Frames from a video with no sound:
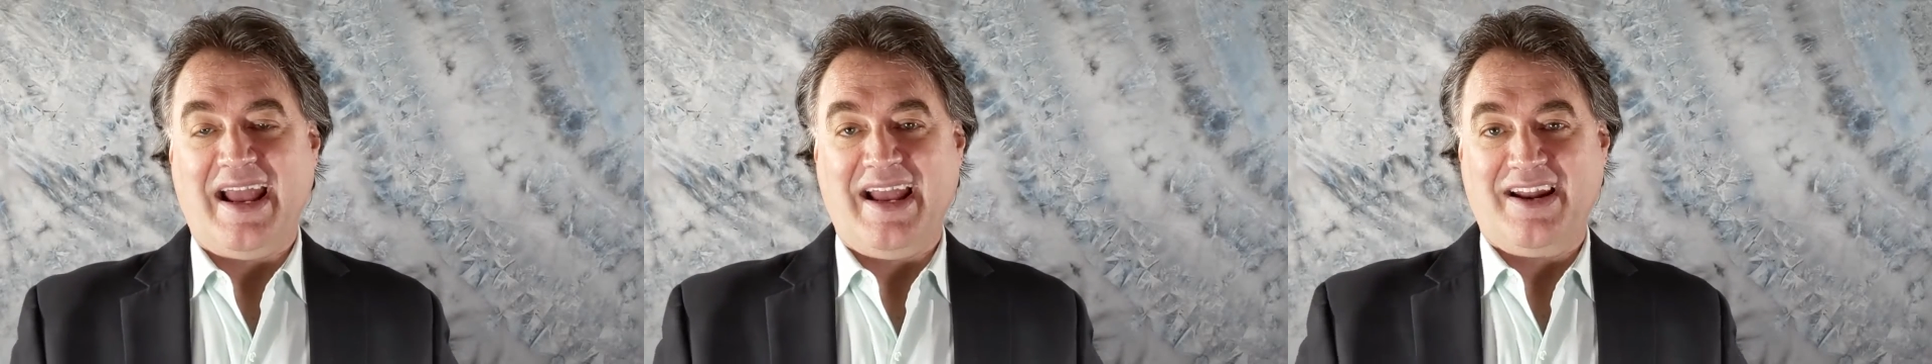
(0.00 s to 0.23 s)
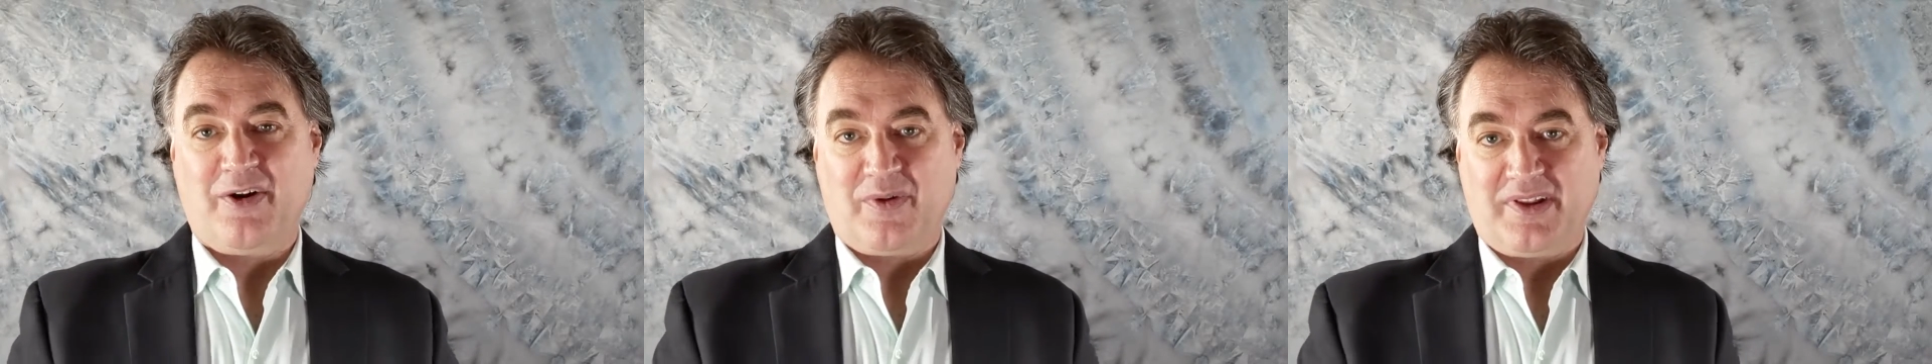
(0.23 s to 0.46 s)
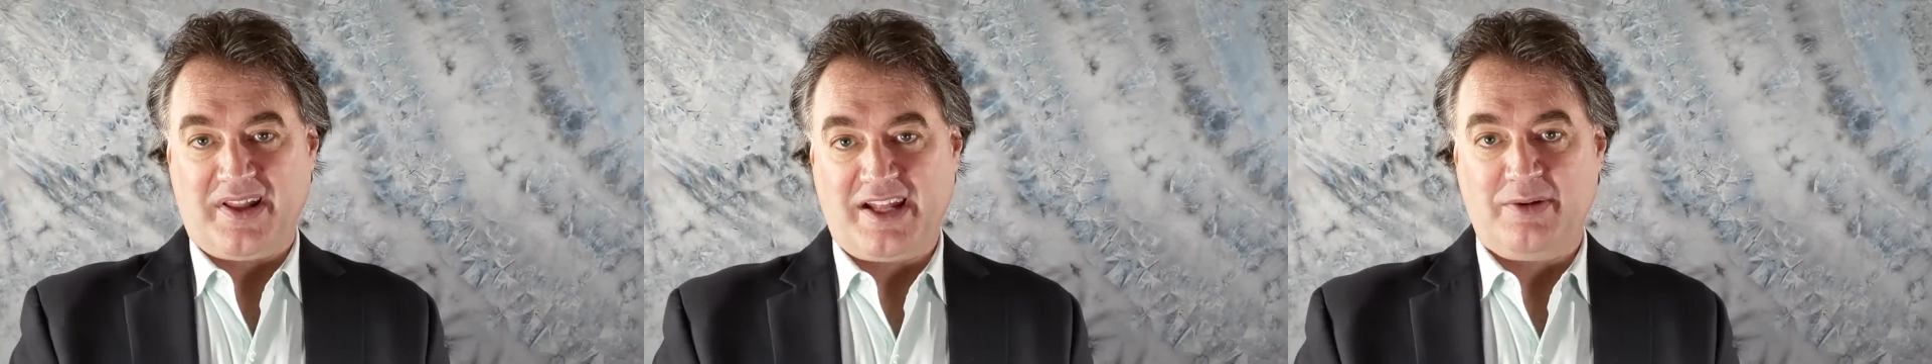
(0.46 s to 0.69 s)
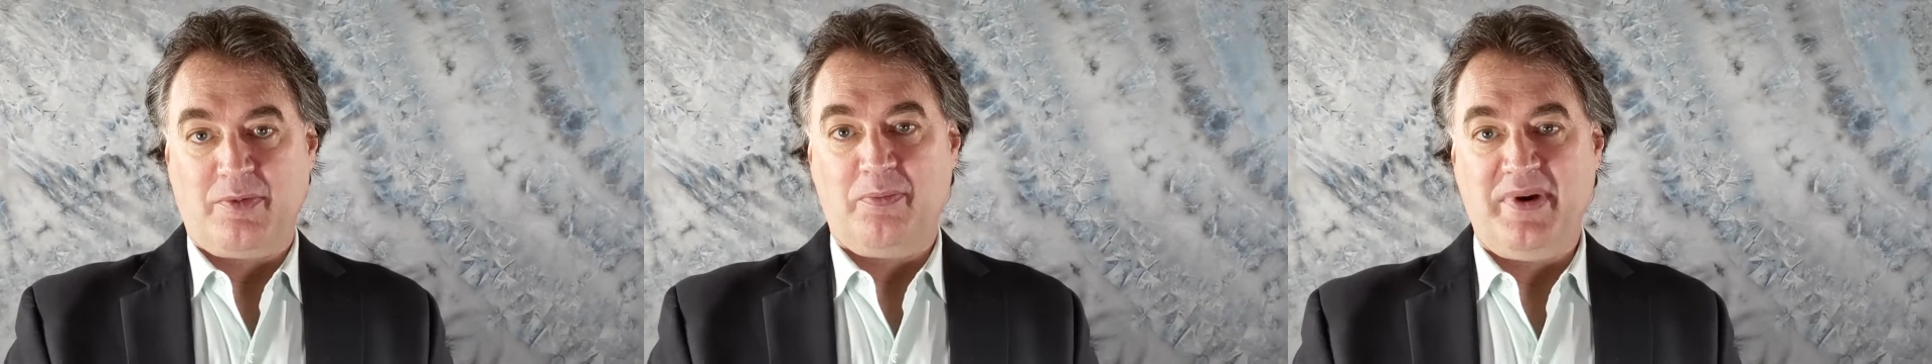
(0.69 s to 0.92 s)
and a
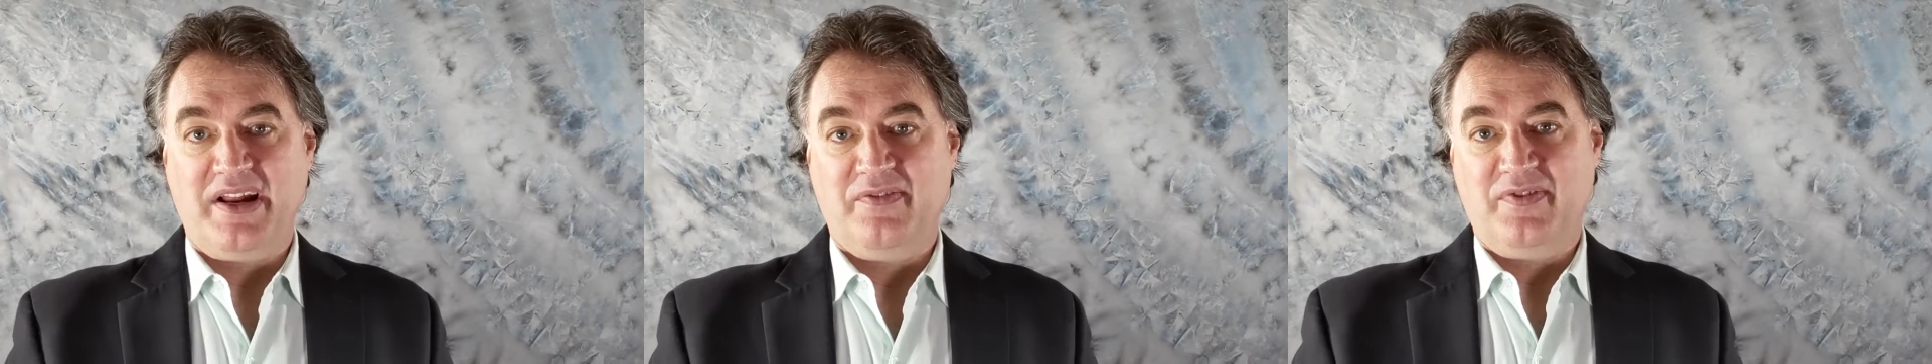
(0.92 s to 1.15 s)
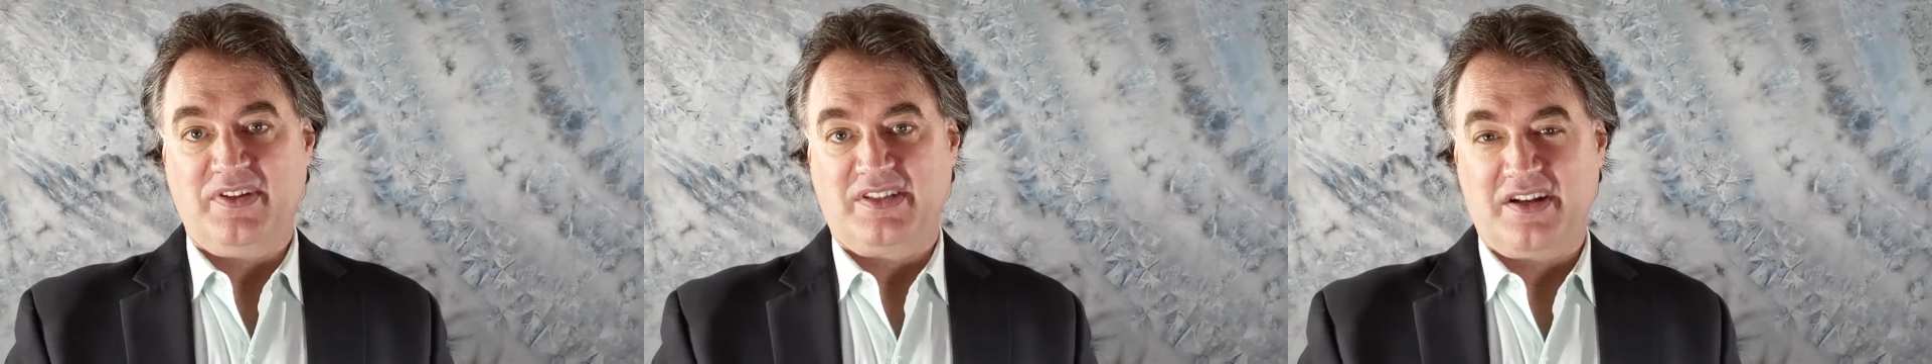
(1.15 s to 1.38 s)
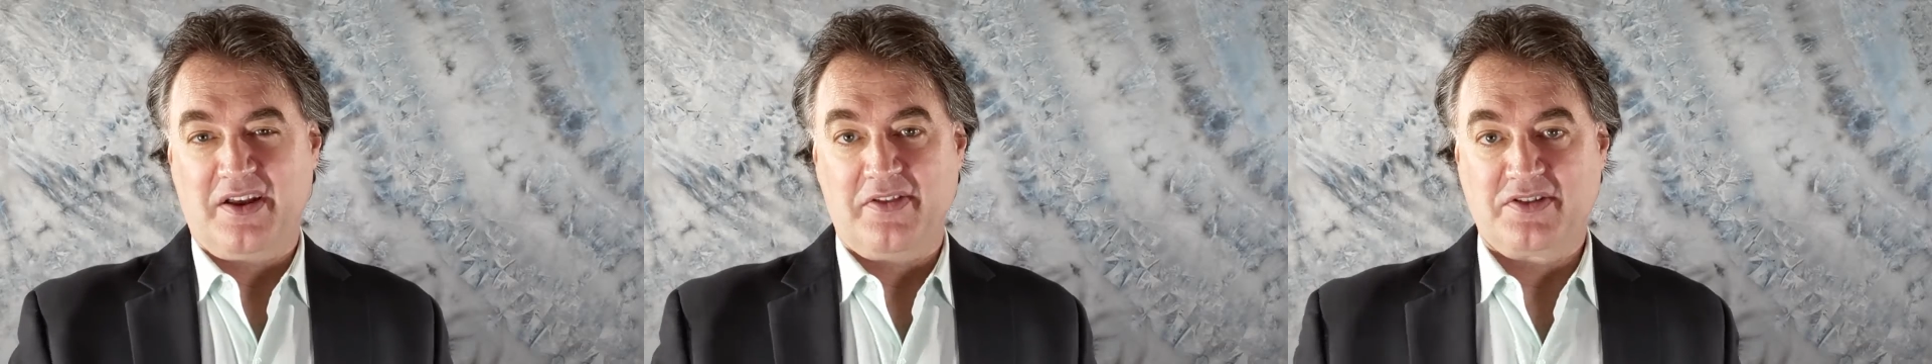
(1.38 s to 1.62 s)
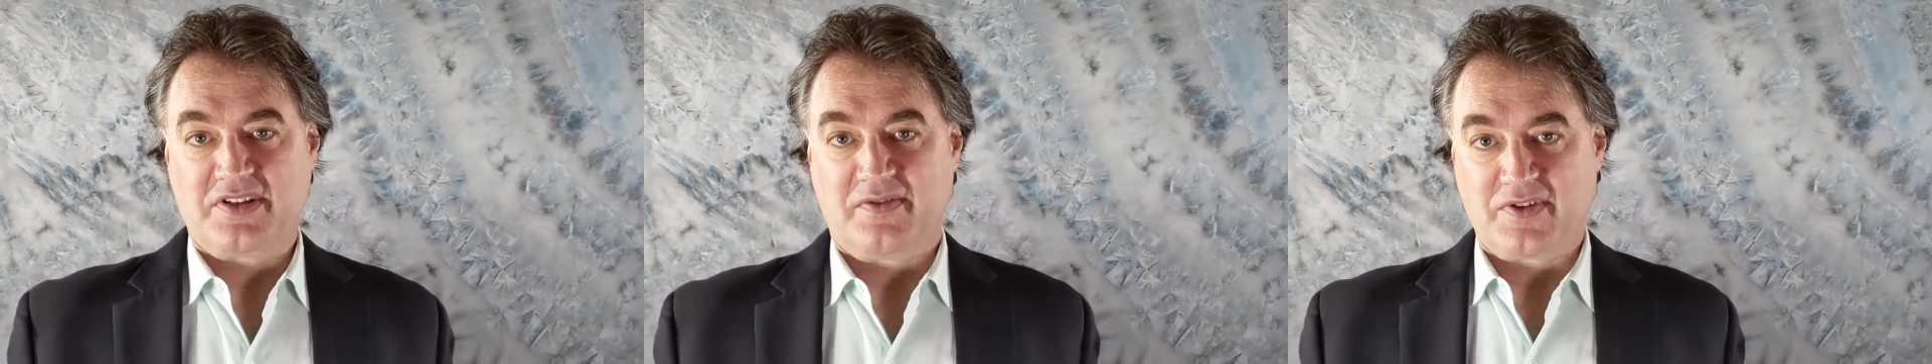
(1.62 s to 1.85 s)
relatable benefit that
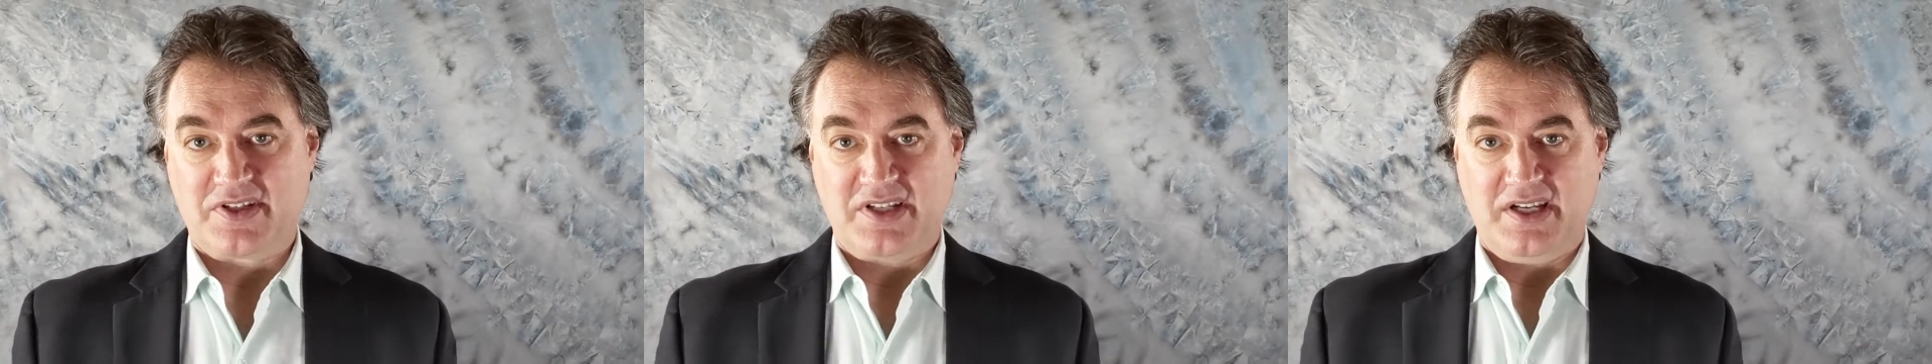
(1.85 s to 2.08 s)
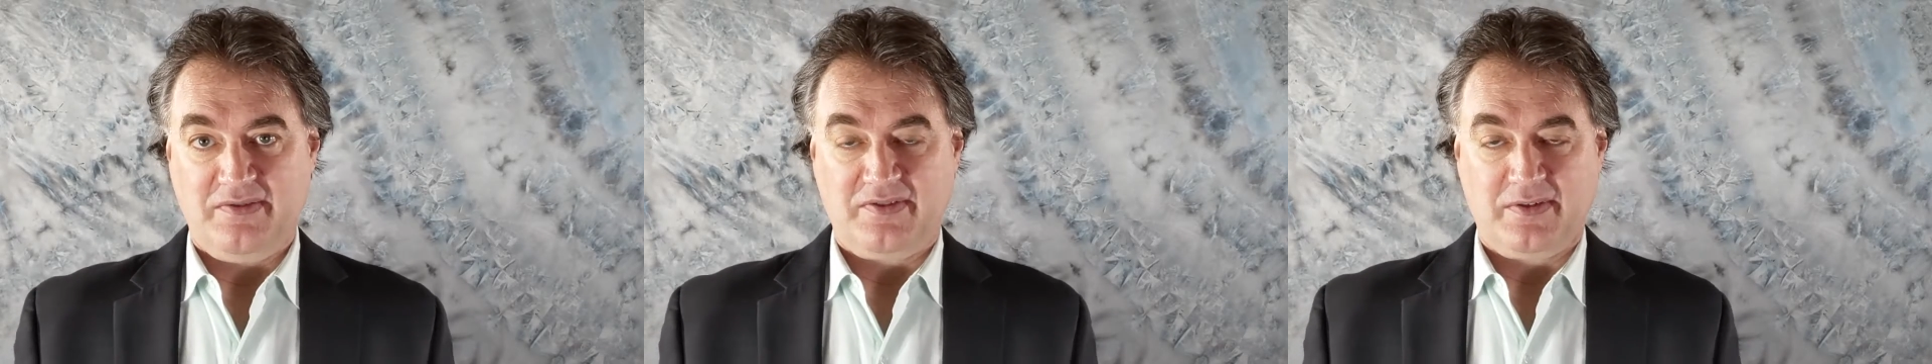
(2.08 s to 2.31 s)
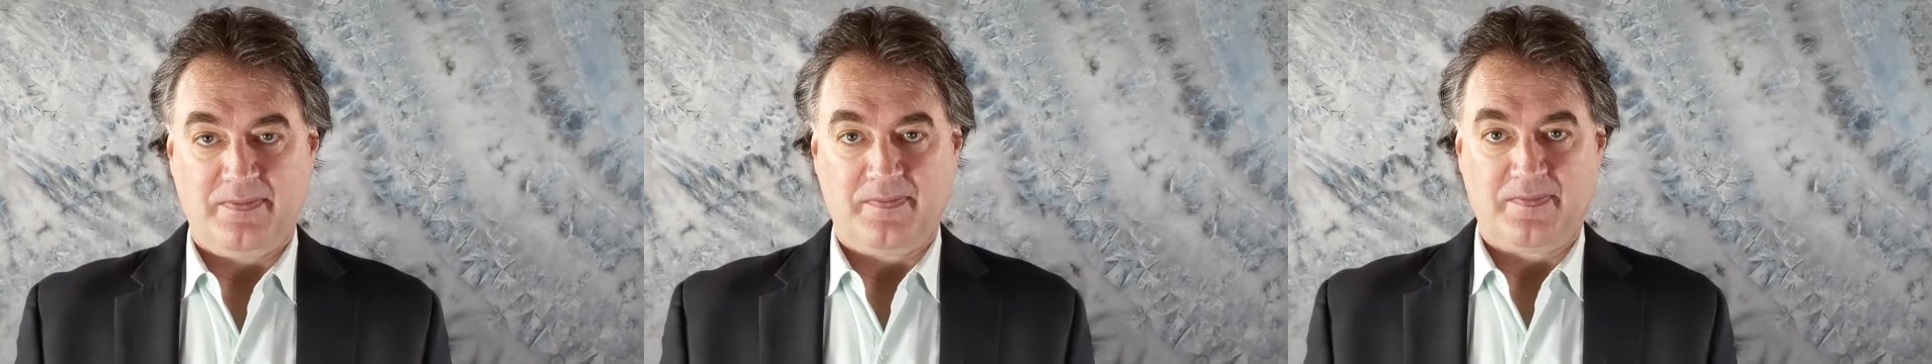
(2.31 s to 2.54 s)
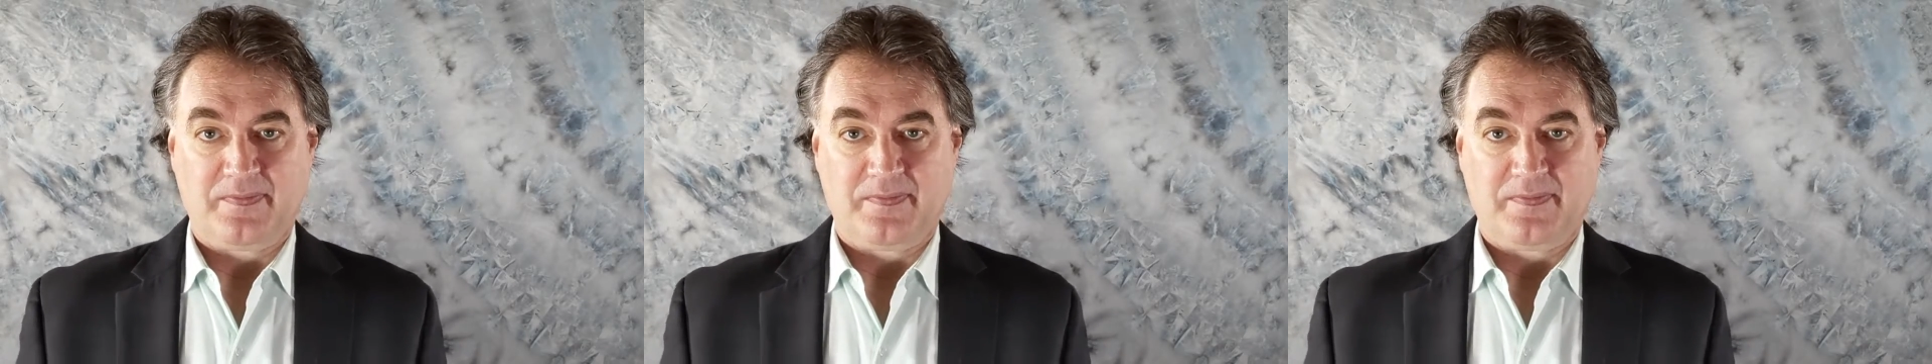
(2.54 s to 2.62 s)
others have received.